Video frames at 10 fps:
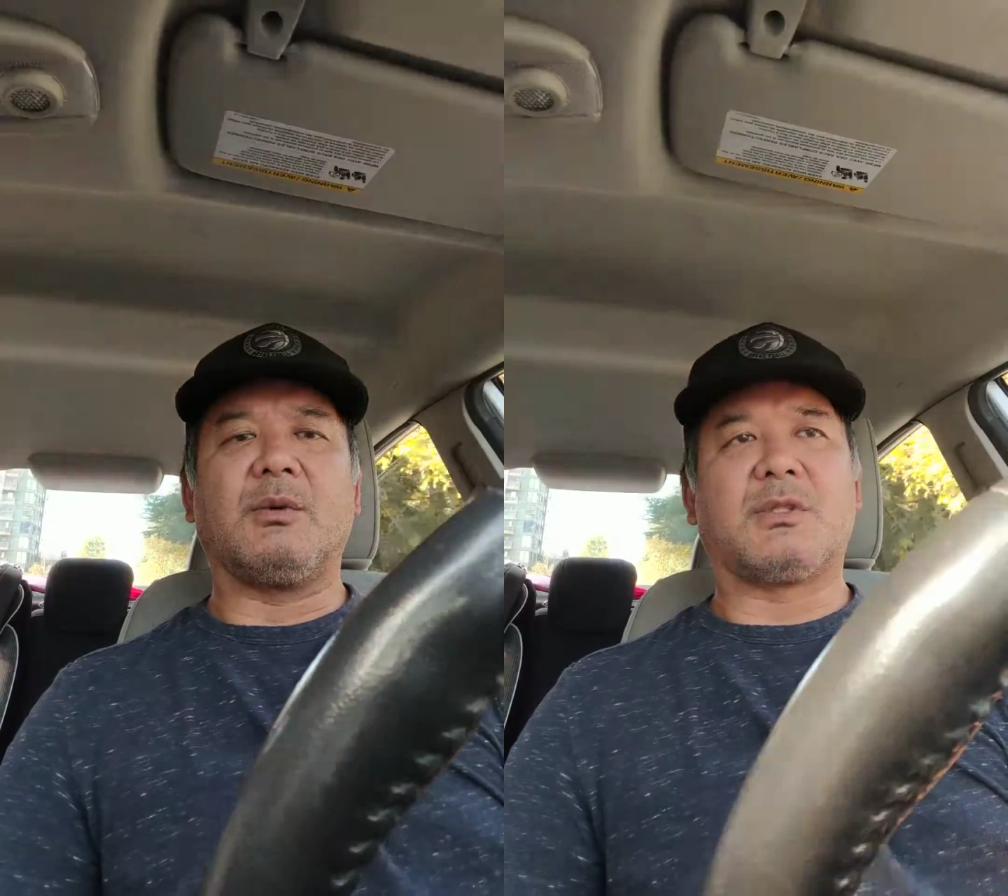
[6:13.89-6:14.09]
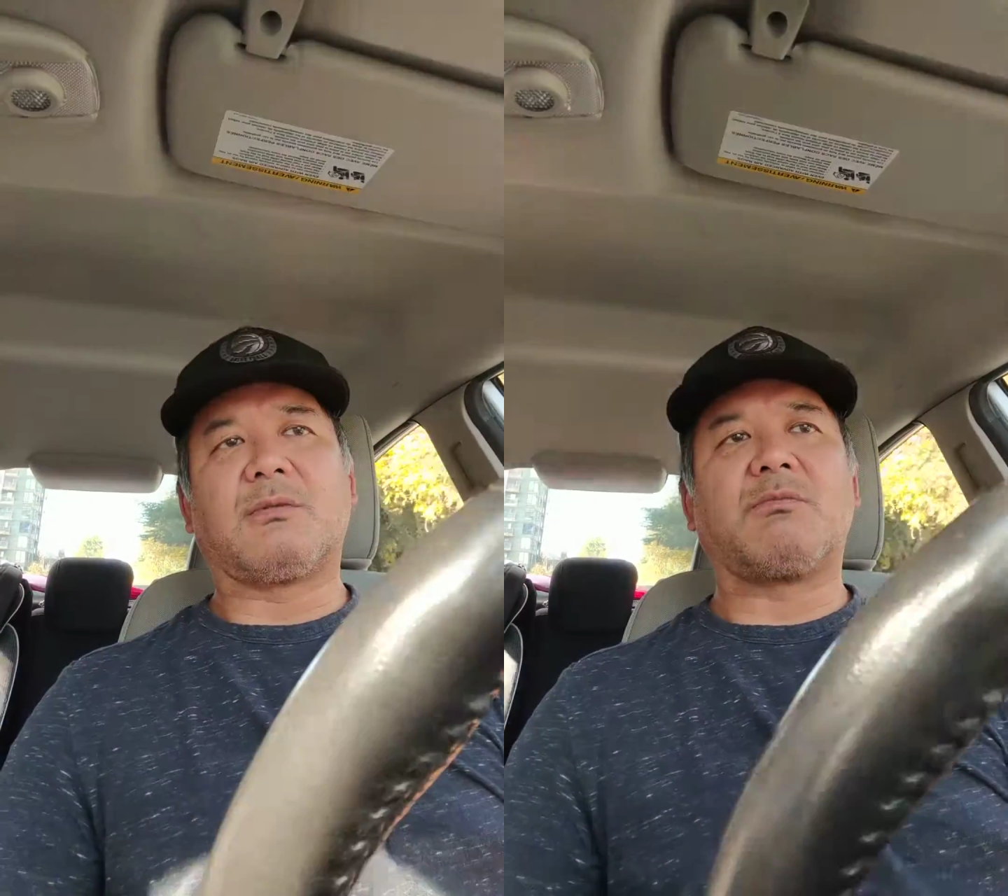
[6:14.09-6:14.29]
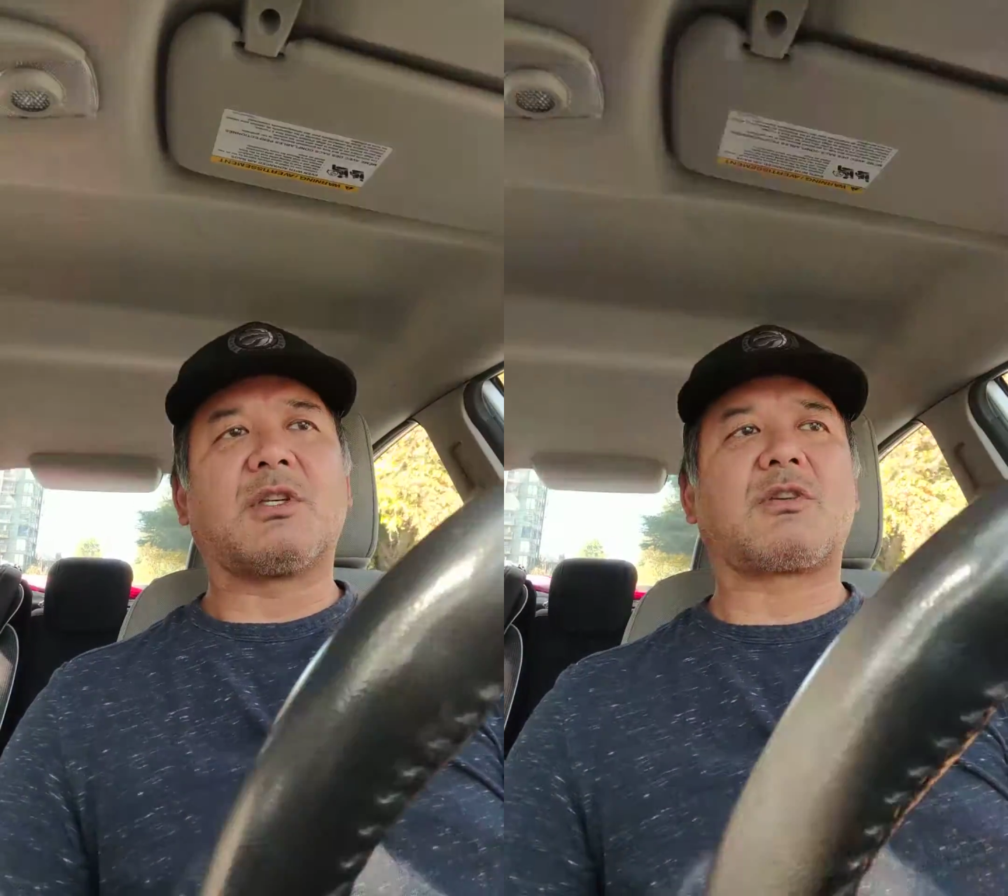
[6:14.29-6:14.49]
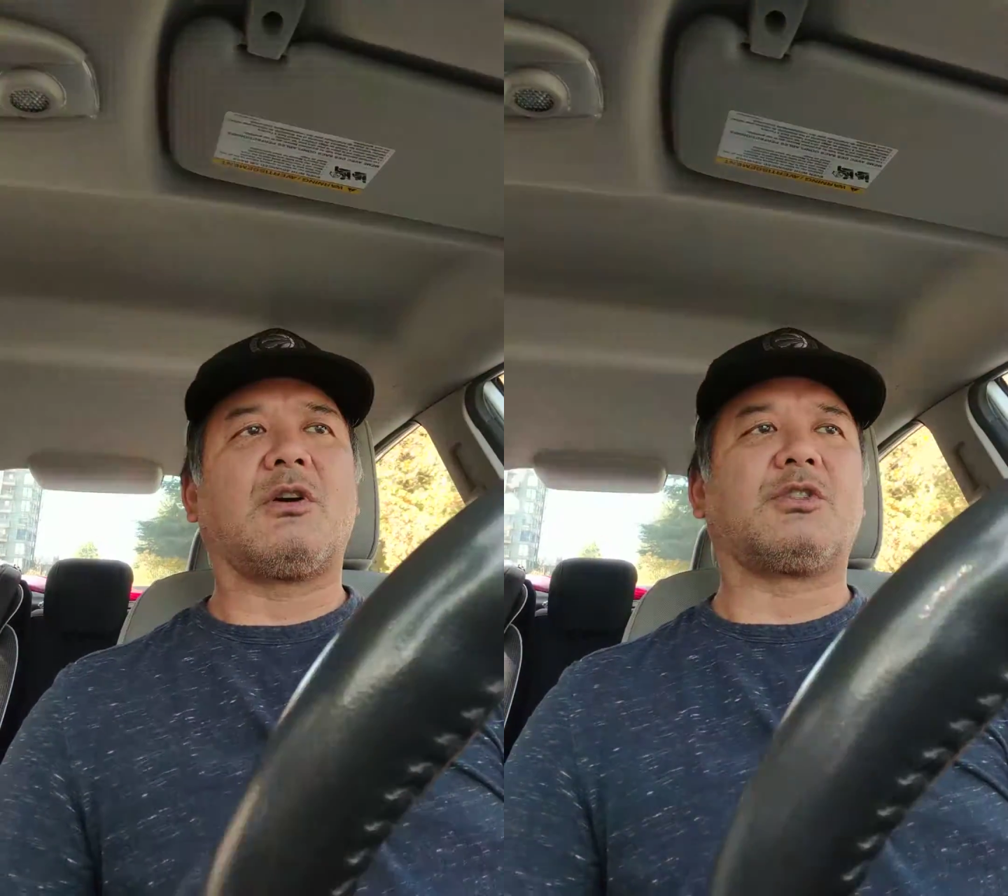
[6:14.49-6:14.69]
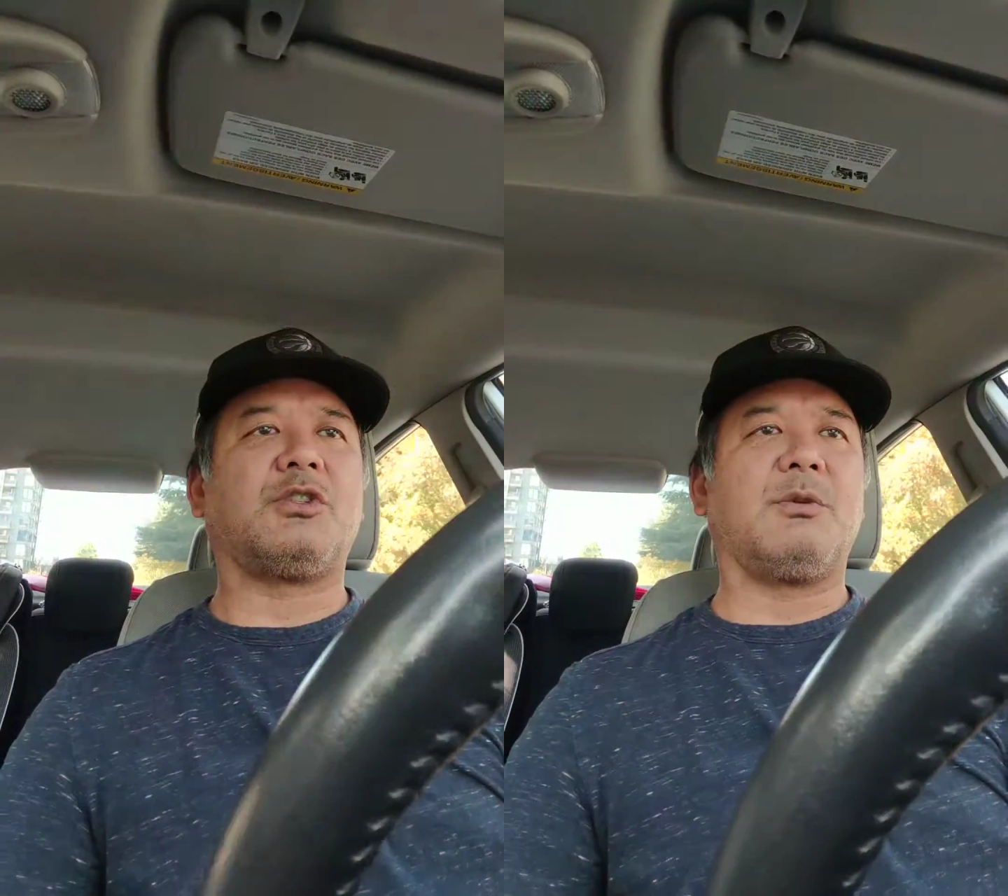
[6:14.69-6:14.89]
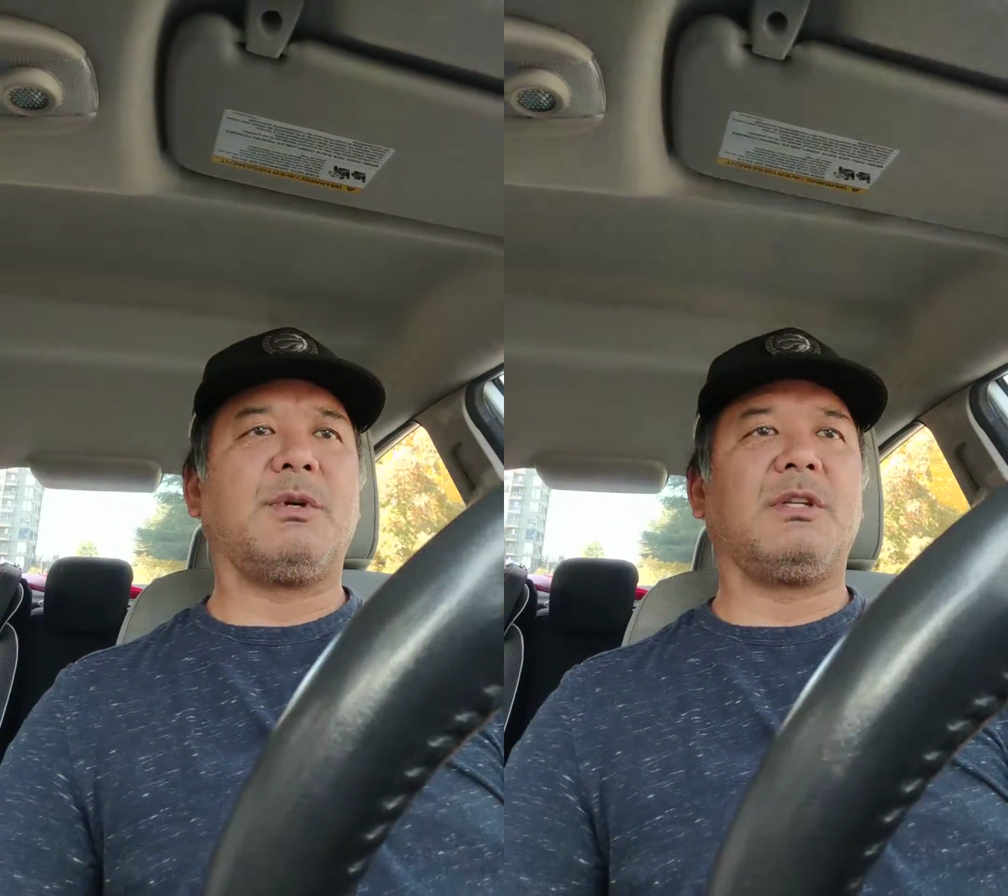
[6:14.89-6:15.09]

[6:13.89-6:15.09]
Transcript: which this car should have